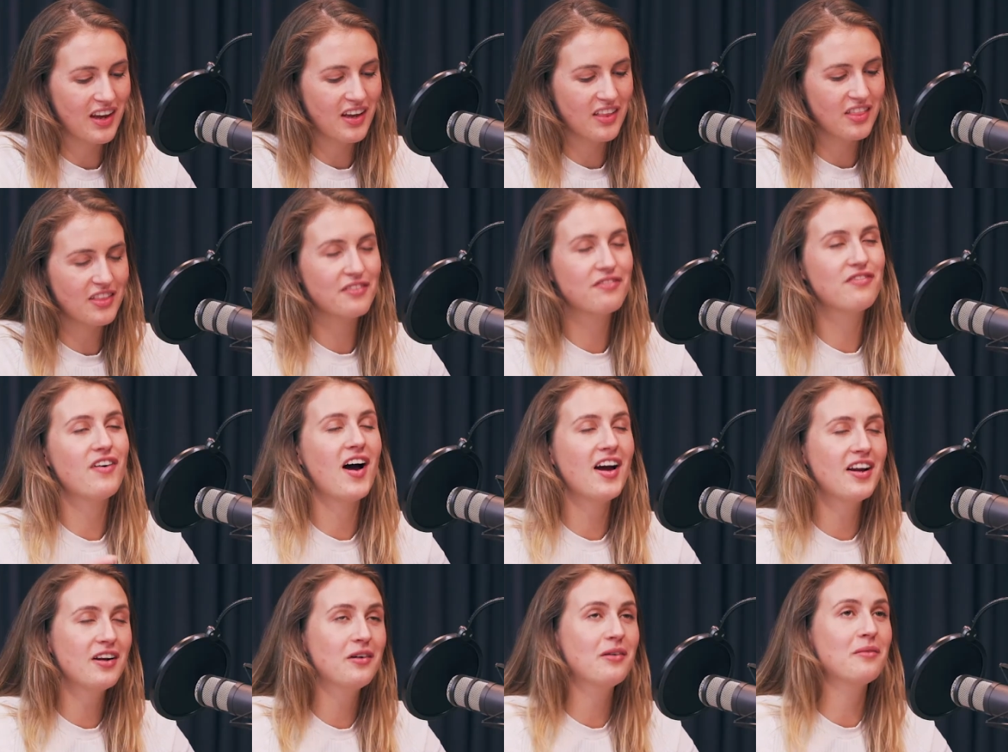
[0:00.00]

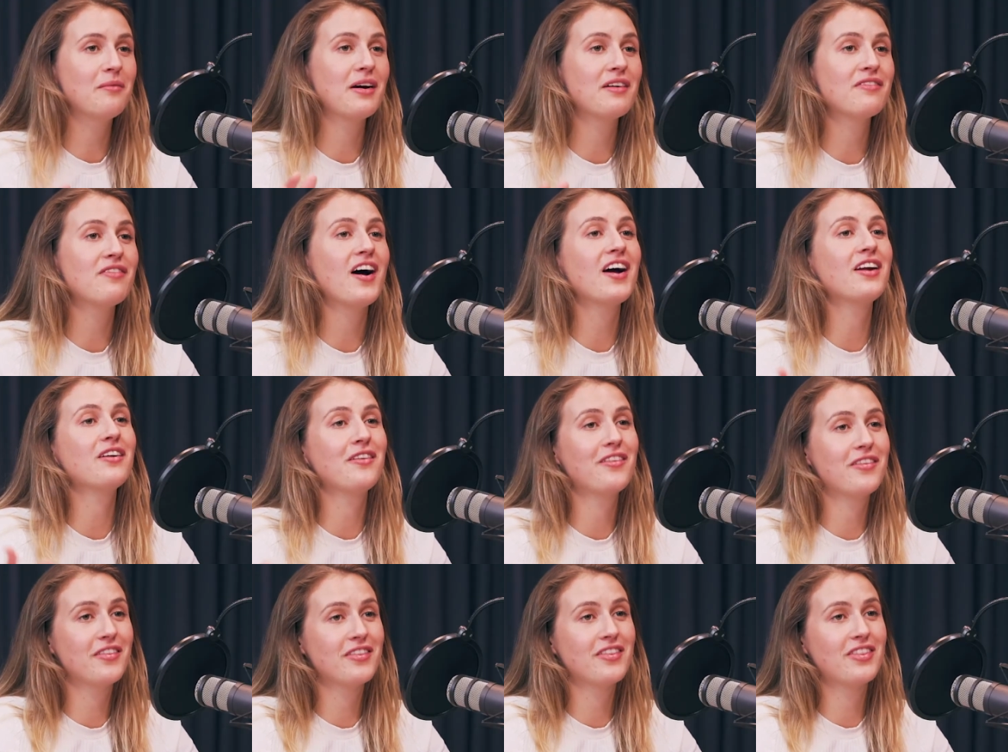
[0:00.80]
my
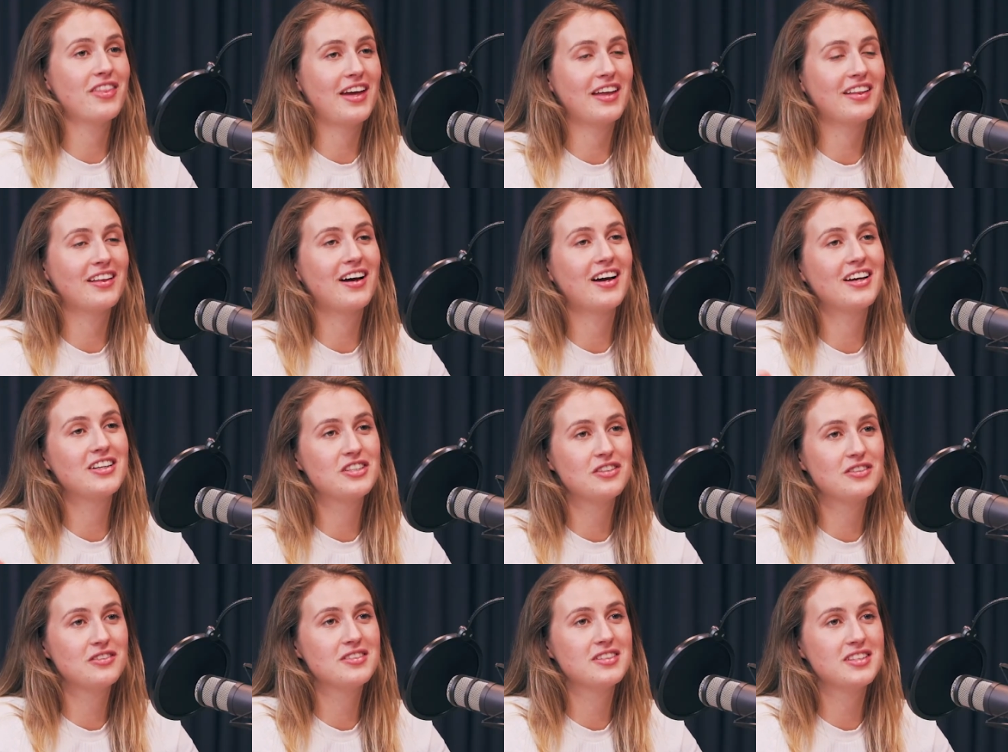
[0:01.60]
final thing that I
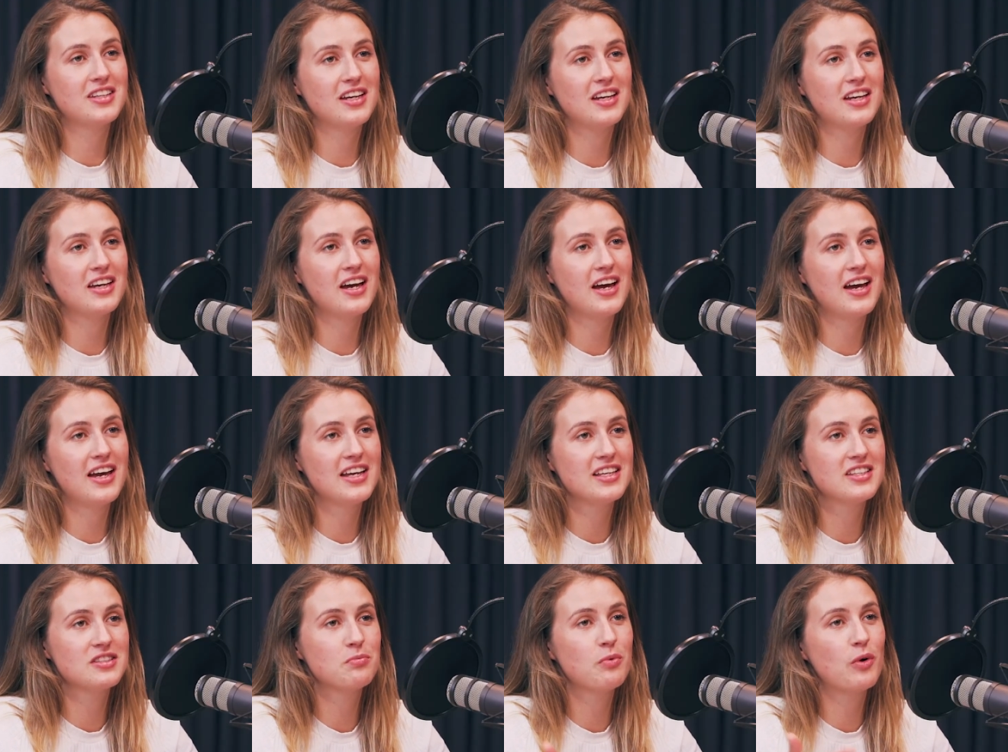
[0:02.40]
do see
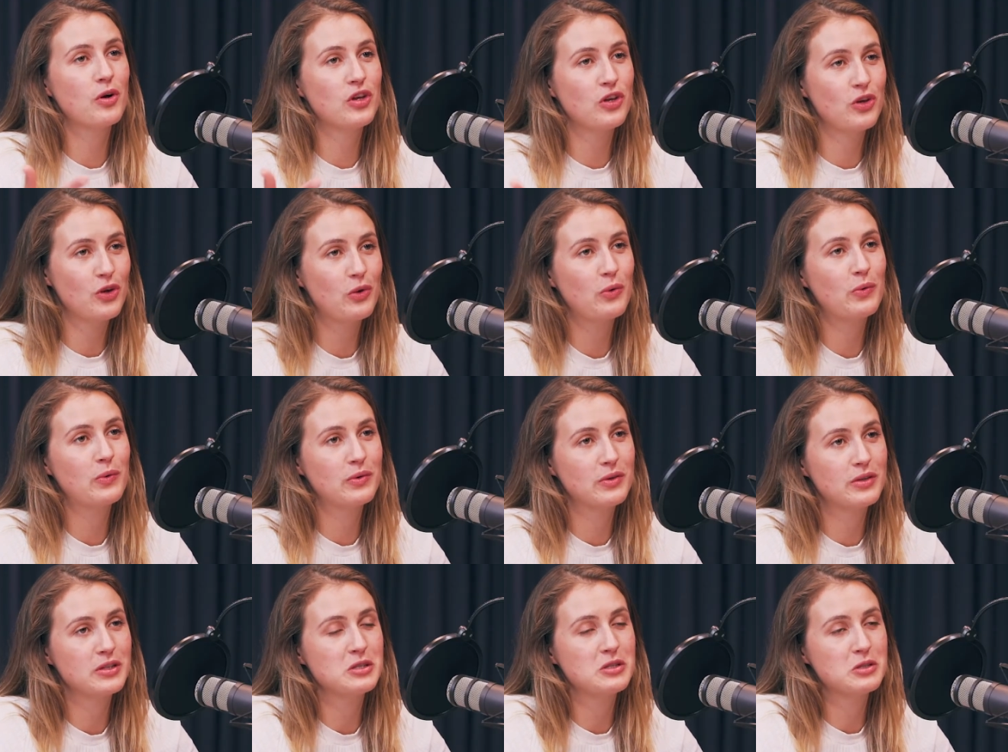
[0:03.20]
is what
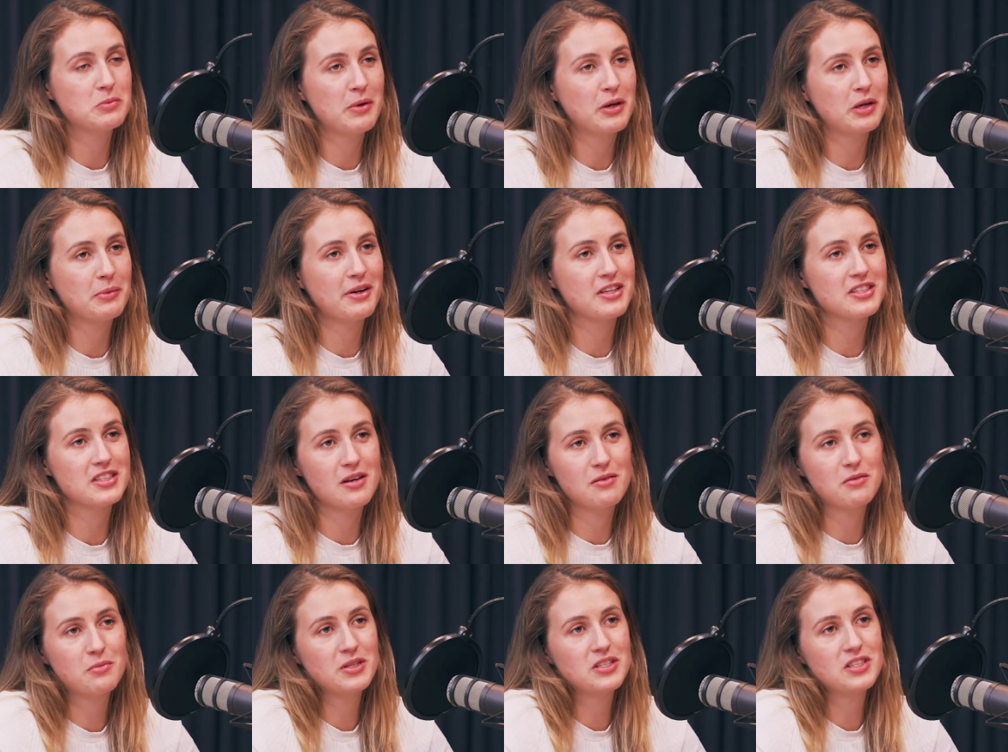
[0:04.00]
you spoke about,
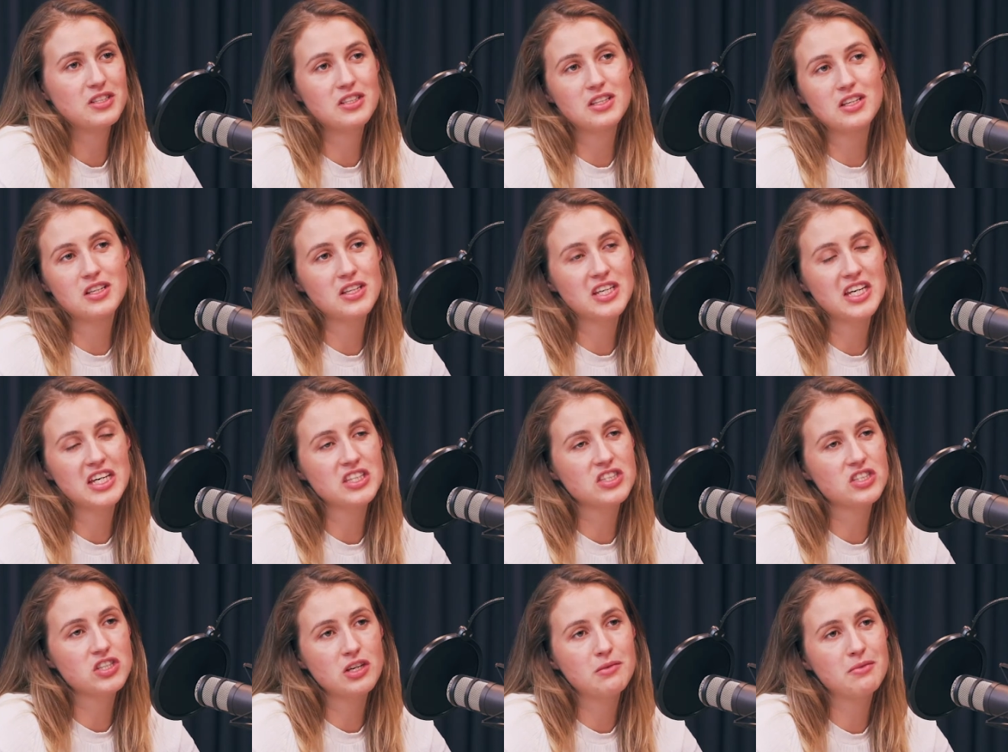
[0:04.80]
Simon, which is
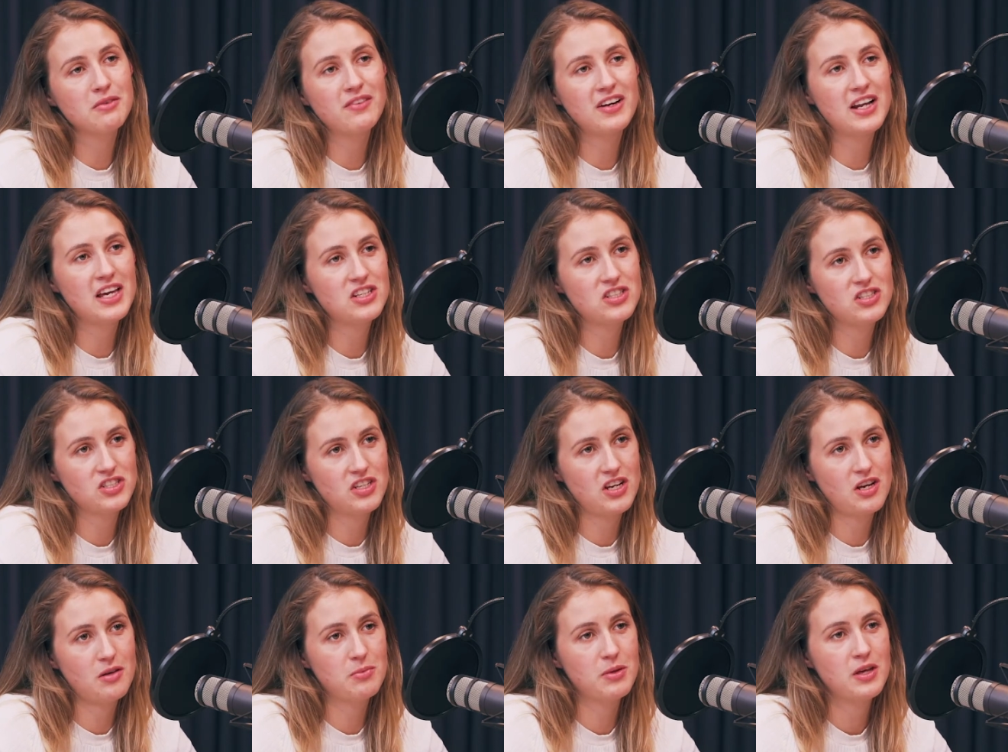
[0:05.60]
it's human
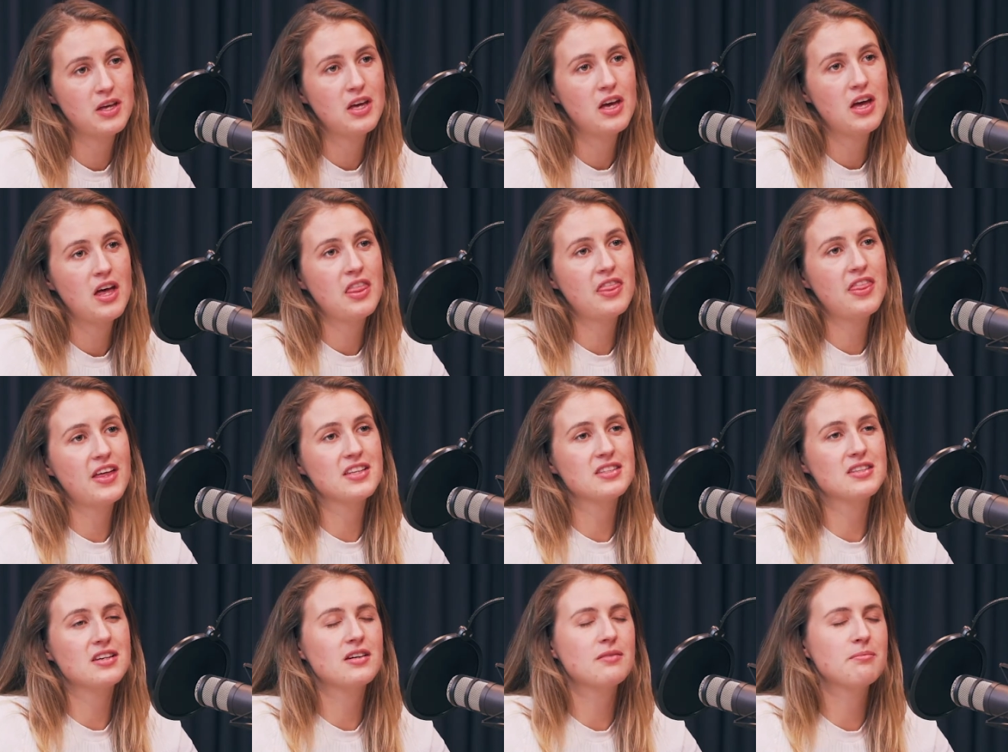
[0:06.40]
relationship.
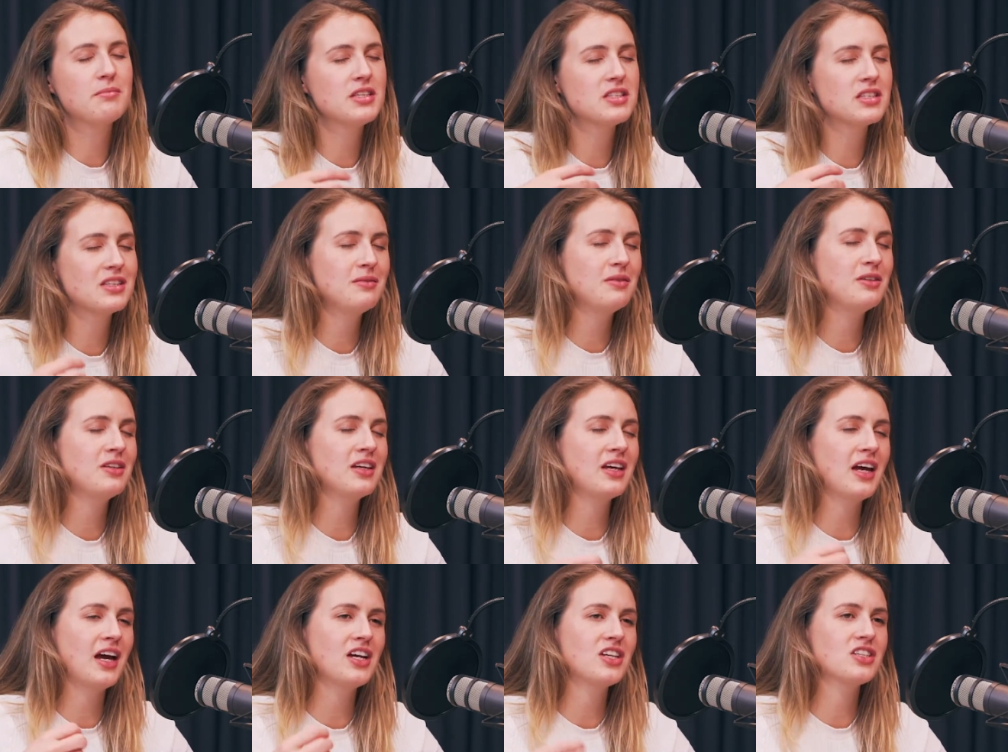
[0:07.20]
There's
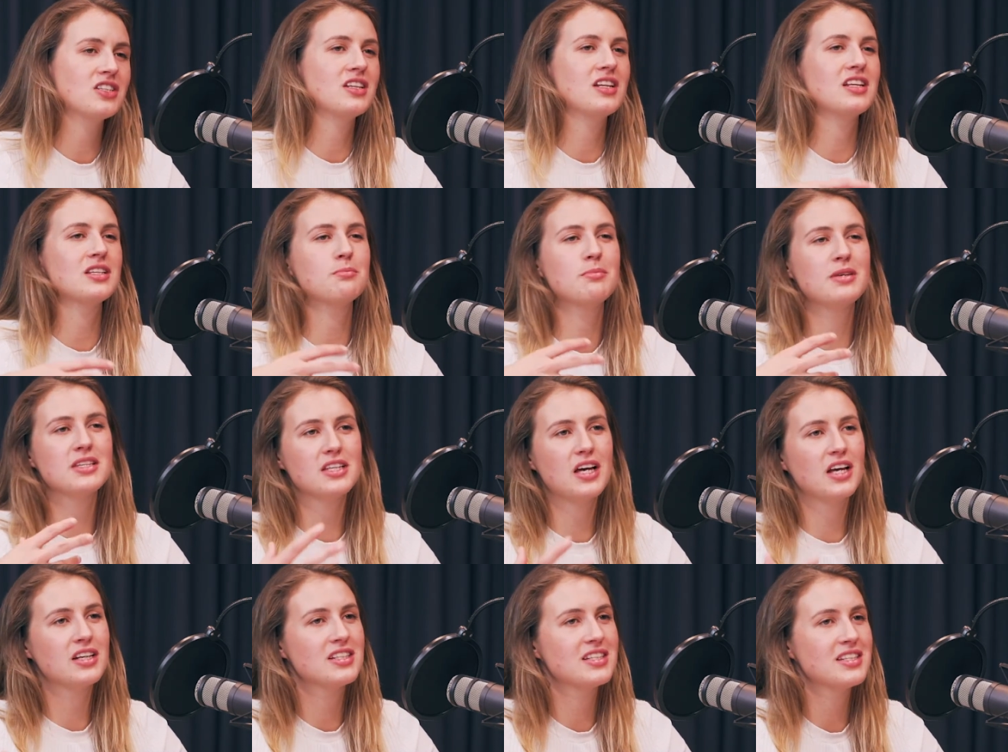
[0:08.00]
miscommunication, there's
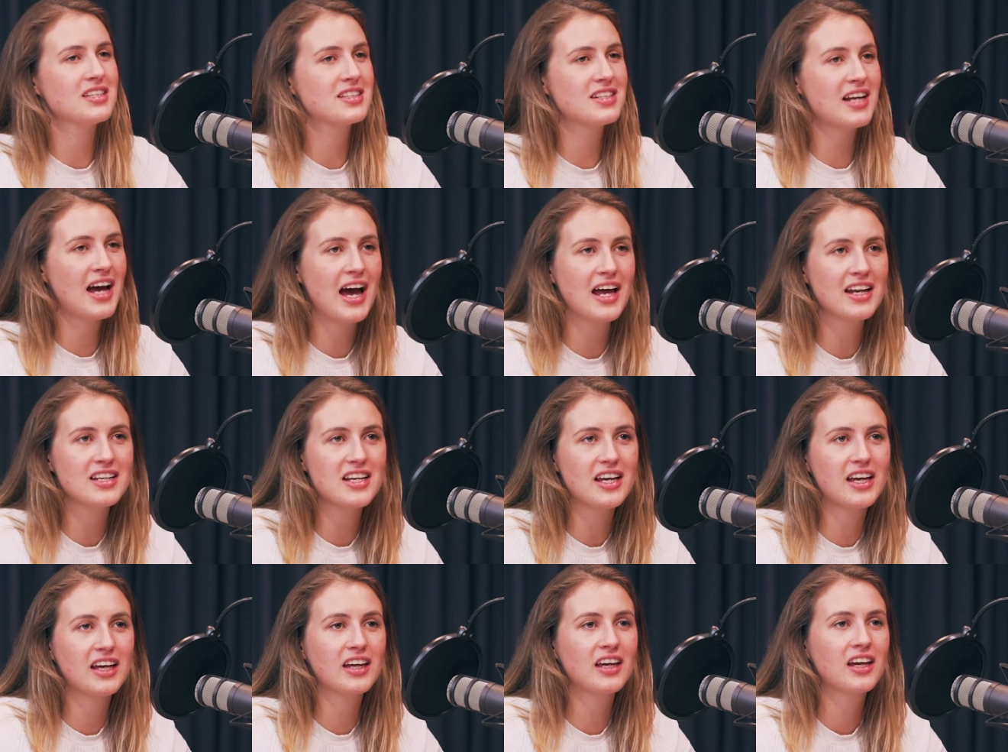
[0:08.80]

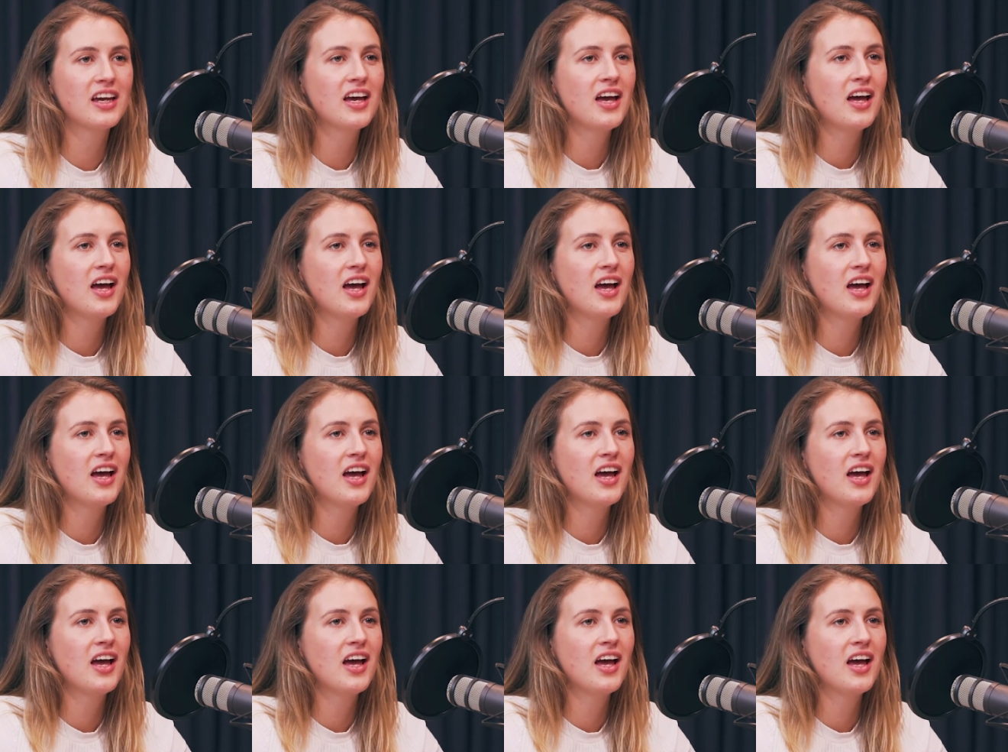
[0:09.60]
misunderstanding,